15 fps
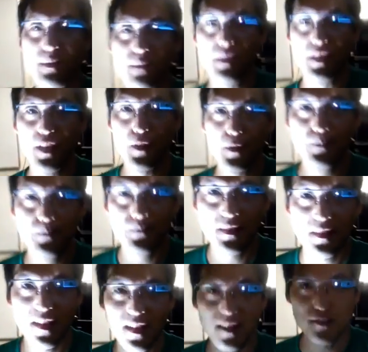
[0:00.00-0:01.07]
don't even go.
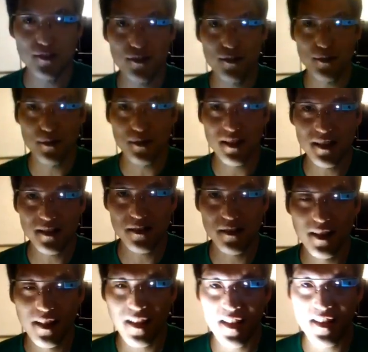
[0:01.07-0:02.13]
I just use
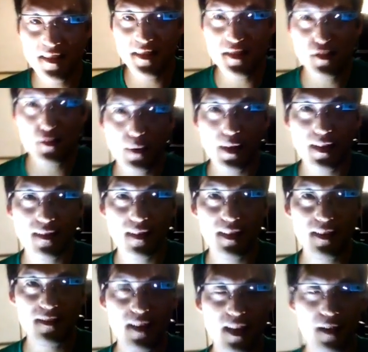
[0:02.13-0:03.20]
this, and this is great. I
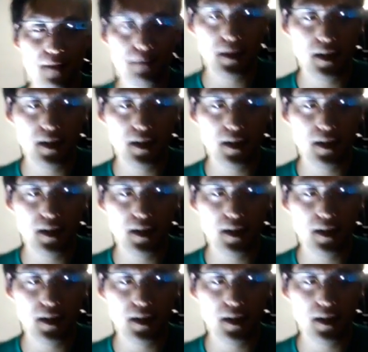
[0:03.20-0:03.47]
can have